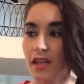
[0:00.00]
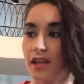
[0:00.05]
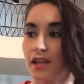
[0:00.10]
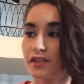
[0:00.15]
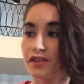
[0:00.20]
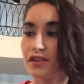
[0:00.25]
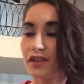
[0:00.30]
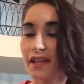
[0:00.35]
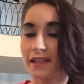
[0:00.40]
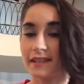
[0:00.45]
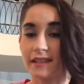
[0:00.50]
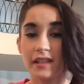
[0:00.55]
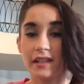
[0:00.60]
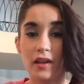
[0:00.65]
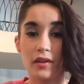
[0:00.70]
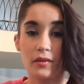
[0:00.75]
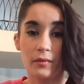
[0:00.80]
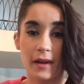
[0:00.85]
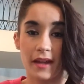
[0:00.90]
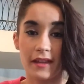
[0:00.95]
So that's
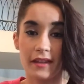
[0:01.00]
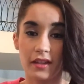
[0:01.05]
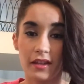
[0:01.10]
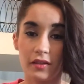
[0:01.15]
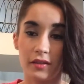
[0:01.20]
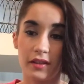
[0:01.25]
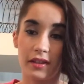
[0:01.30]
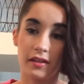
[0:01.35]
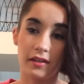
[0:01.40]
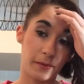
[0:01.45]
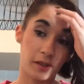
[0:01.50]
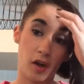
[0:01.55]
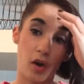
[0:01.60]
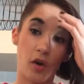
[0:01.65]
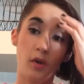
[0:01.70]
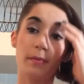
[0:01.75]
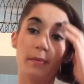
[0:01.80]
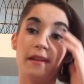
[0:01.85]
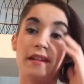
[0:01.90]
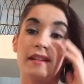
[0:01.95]
another way that you can
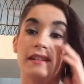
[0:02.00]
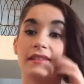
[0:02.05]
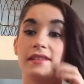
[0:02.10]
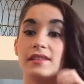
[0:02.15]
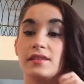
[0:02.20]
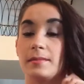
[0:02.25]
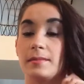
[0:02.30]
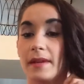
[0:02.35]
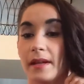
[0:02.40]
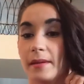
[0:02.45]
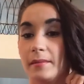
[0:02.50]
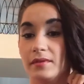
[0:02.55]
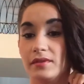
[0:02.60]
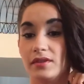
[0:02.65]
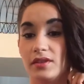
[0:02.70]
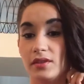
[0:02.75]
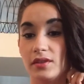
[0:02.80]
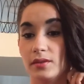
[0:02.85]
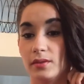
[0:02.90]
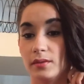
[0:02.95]
cope, is to be able
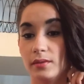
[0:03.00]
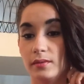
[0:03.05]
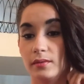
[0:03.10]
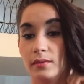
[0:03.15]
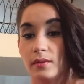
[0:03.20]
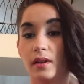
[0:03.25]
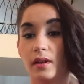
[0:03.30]
to